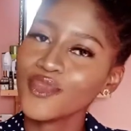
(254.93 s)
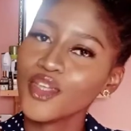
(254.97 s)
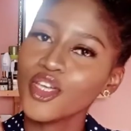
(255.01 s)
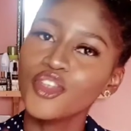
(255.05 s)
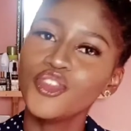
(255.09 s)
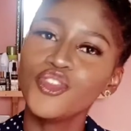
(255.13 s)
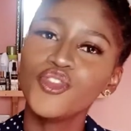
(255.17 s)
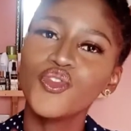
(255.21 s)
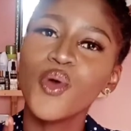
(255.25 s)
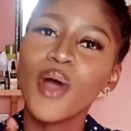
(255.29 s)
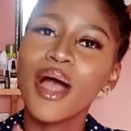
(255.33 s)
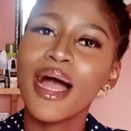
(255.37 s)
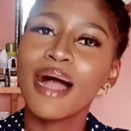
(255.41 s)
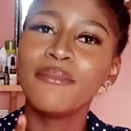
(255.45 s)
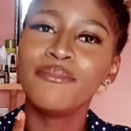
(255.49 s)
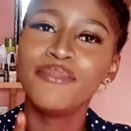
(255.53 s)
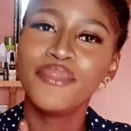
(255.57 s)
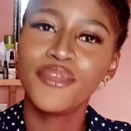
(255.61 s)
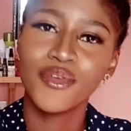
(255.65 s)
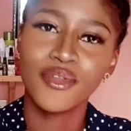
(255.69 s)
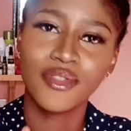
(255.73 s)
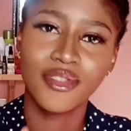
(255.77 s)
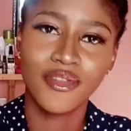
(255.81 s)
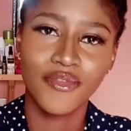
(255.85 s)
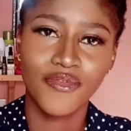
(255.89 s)
you are
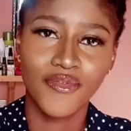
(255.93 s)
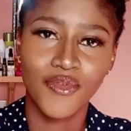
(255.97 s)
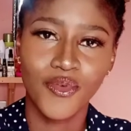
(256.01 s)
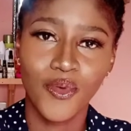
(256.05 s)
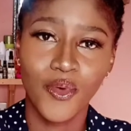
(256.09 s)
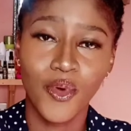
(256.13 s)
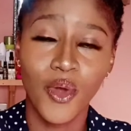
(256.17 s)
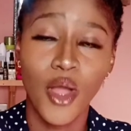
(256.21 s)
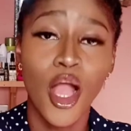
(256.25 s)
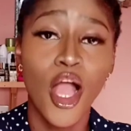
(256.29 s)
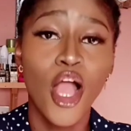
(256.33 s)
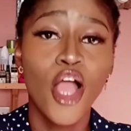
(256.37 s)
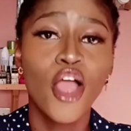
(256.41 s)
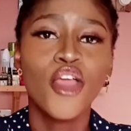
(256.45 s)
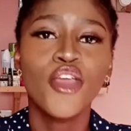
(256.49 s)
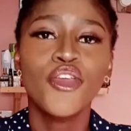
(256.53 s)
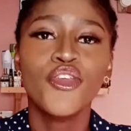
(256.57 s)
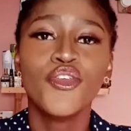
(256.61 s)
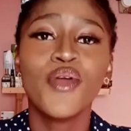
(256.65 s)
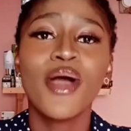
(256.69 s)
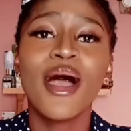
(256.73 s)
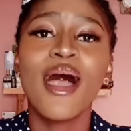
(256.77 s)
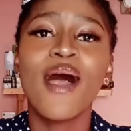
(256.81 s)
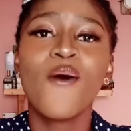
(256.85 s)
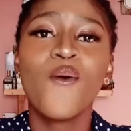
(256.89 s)
beautiful.
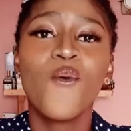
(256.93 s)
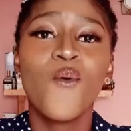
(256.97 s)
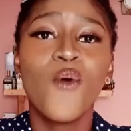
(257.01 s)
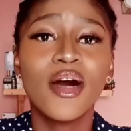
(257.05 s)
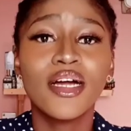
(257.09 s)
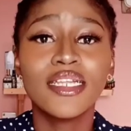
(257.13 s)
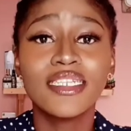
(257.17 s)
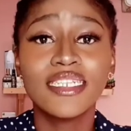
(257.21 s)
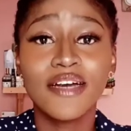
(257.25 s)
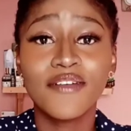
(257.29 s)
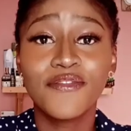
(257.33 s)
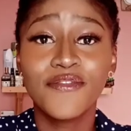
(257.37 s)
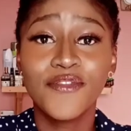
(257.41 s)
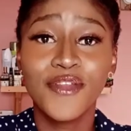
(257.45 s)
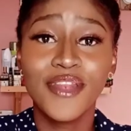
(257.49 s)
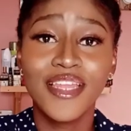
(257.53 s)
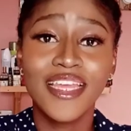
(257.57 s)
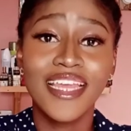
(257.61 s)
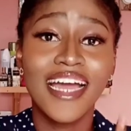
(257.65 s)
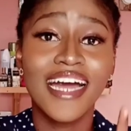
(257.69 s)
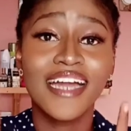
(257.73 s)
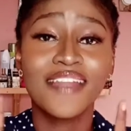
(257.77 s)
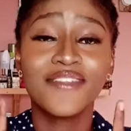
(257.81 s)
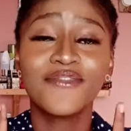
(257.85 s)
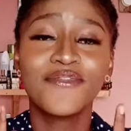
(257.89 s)
You are
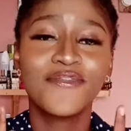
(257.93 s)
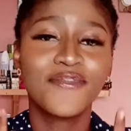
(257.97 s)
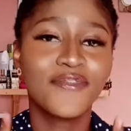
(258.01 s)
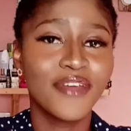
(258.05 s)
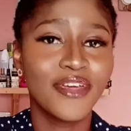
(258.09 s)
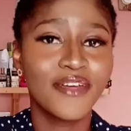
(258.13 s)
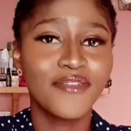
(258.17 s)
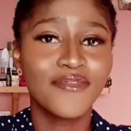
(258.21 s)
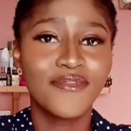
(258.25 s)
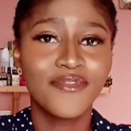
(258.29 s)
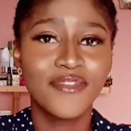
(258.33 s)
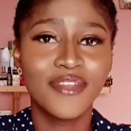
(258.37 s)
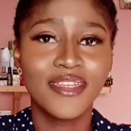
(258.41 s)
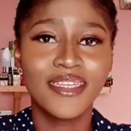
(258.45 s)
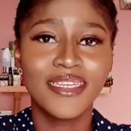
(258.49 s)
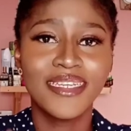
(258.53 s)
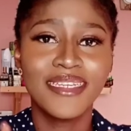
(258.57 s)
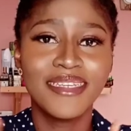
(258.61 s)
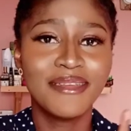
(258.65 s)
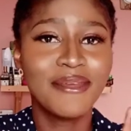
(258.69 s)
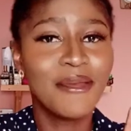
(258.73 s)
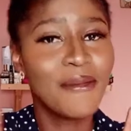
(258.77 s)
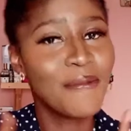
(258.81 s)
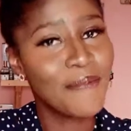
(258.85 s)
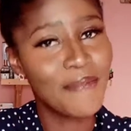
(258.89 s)
wonderfully and fearfully
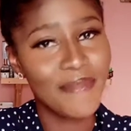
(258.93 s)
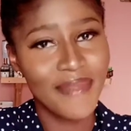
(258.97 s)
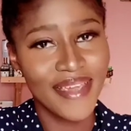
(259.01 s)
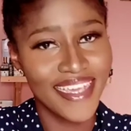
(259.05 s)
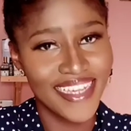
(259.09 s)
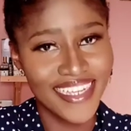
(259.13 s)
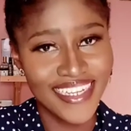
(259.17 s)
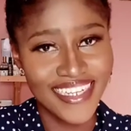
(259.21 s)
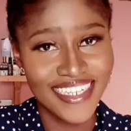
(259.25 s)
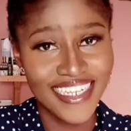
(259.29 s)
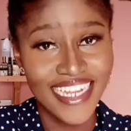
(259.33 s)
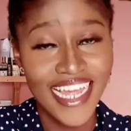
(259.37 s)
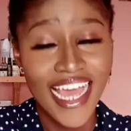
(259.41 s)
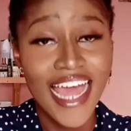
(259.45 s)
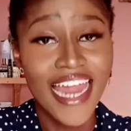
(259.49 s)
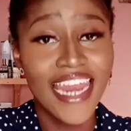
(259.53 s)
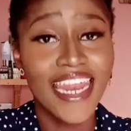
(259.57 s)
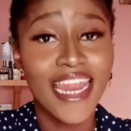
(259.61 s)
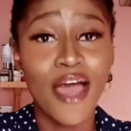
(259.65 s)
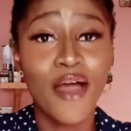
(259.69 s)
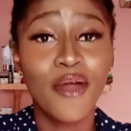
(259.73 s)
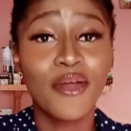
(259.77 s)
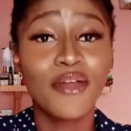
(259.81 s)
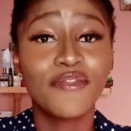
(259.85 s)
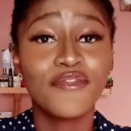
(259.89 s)
made.
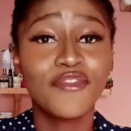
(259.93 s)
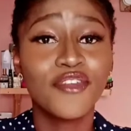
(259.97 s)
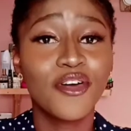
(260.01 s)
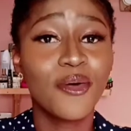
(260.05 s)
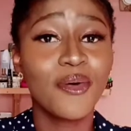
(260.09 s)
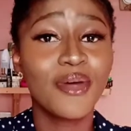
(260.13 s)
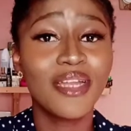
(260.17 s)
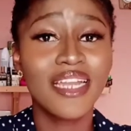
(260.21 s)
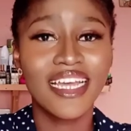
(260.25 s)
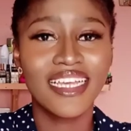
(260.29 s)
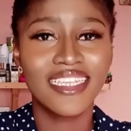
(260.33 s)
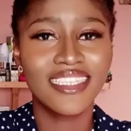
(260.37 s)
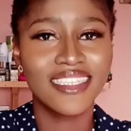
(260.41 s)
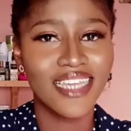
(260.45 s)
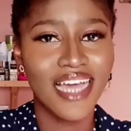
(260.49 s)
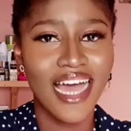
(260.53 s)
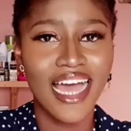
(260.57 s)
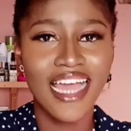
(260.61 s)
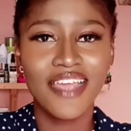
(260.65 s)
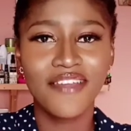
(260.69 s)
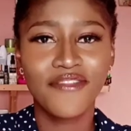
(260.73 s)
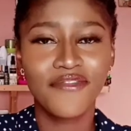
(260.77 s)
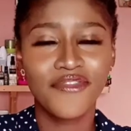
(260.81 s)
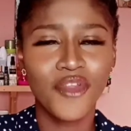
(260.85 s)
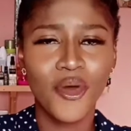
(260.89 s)
Now, if no one
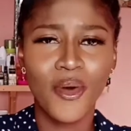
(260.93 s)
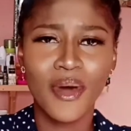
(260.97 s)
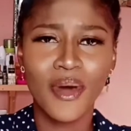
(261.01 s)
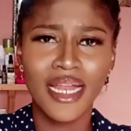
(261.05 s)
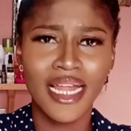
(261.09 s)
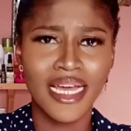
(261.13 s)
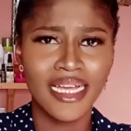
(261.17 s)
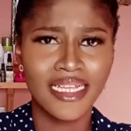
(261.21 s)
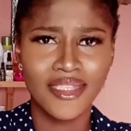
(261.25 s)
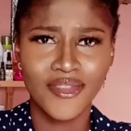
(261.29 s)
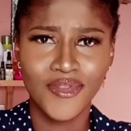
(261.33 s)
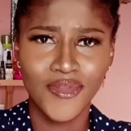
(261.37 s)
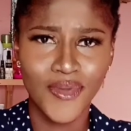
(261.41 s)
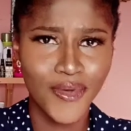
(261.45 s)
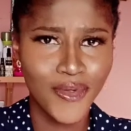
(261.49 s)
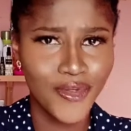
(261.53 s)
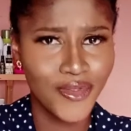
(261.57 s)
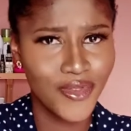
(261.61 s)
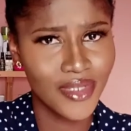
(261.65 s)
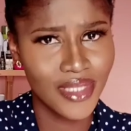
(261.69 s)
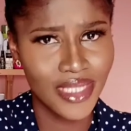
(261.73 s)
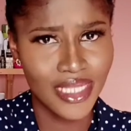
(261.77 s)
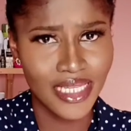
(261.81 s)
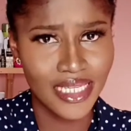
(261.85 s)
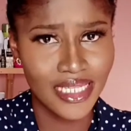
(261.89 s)
has told
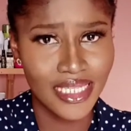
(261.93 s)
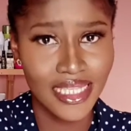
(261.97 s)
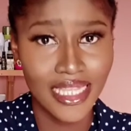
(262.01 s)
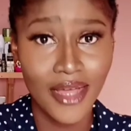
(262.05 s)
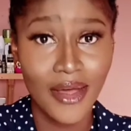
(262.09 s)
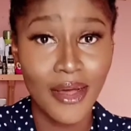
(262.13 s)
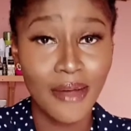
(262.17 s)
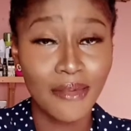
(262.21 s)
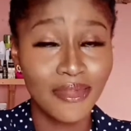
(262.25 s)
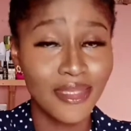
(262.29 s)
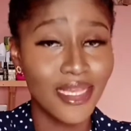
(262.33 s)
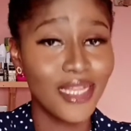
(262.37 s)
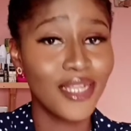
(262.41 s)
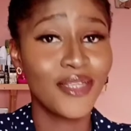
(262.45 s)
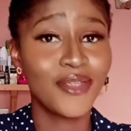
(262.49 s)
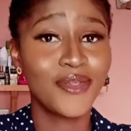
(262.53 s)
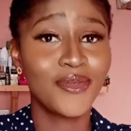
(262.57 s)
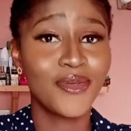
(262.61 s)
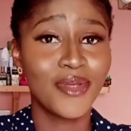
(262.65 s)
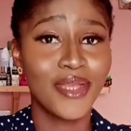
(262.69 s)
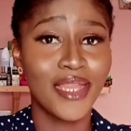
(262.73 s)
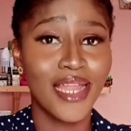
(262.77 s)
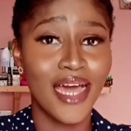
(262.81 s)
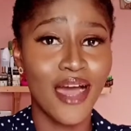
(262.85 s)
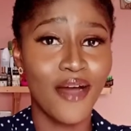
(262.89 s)
you this, now I'm telling
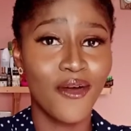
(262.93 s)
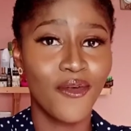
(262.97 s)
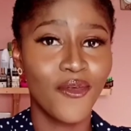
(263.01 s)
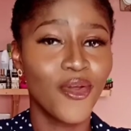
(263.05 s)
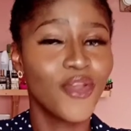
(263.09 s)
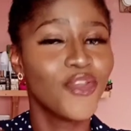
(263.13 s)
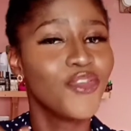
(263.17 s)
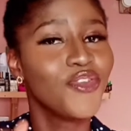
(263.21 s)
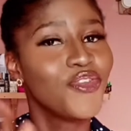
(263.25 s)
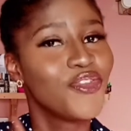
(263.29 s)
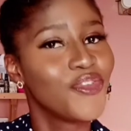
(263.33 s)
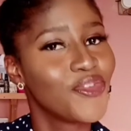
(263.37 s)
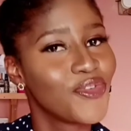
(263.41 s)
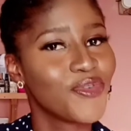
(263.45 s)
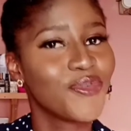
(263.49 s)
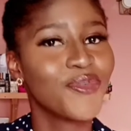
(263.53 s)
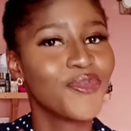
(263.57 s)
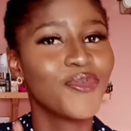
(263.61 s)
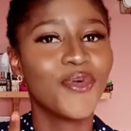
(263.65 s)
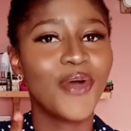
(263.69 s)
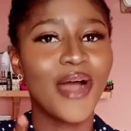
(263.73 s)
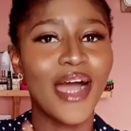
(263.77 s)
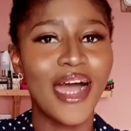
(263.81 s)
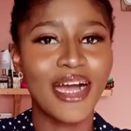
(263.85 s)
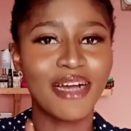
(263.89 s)
you now,
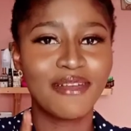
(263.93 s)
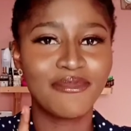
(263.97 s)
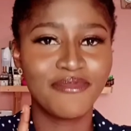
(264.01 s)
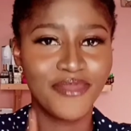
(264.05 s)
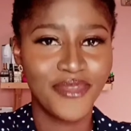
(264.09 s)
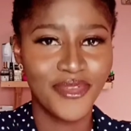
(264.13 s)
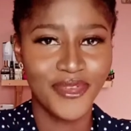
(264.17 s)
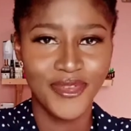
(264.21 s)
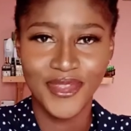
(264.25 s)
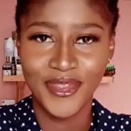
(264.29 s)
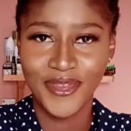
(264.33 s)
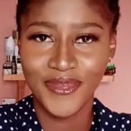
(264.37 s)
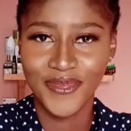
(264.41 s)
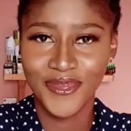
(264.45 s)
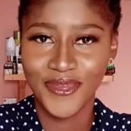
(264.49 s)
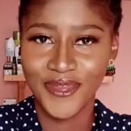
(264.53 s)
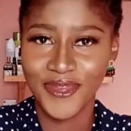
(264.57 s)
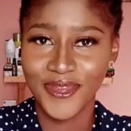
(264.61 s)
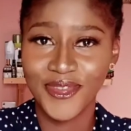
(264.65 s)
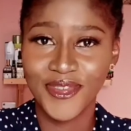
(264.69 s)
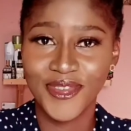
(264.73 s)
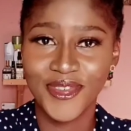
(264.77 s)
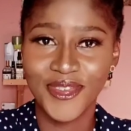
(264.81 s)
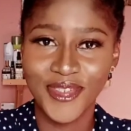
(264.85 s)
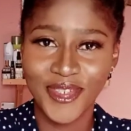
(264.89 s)
you are
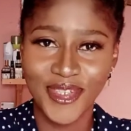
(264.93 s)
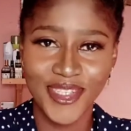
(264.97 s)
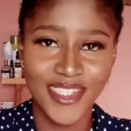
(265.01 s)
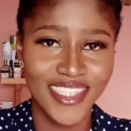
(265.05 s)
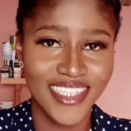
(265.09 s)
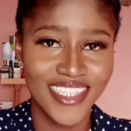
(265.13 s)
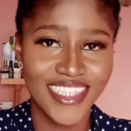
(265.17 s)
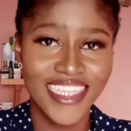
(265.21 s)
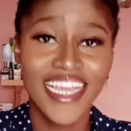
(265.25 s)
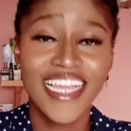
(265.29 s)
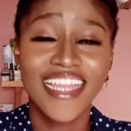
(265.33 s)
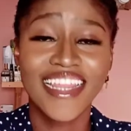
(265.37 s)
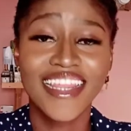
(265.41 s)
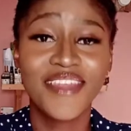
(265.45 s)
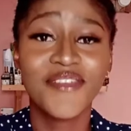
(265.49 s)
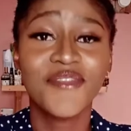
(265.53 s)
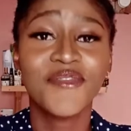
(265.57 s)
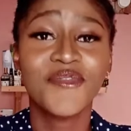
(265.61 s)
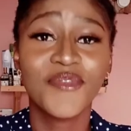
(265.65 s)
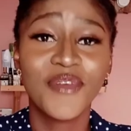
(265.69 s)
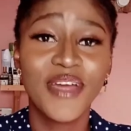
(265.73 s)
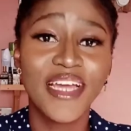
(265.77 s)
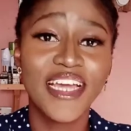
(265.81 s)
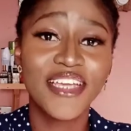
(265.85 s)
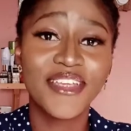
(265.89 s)
beautiful just the
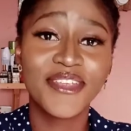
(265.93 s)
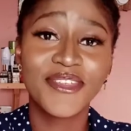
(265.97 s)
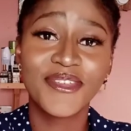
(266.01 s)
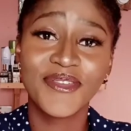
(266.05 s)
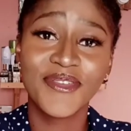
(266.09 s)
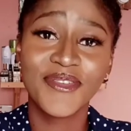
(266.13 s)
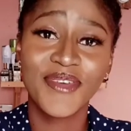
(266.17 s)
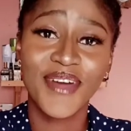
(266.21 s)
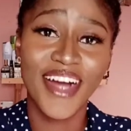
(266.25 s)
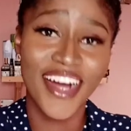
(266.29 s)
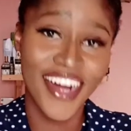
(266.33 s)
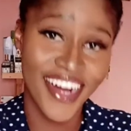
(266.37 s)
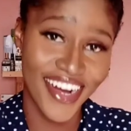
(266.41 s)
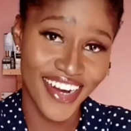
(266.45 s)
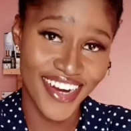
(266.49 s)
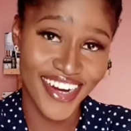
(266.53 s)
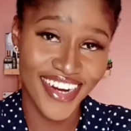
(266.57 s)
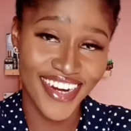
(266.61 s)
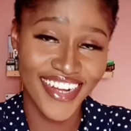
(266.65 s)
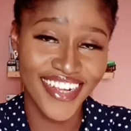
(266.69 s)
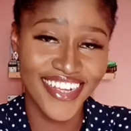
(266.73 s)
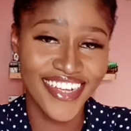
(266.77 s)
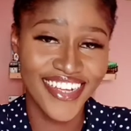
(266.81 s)
way you are.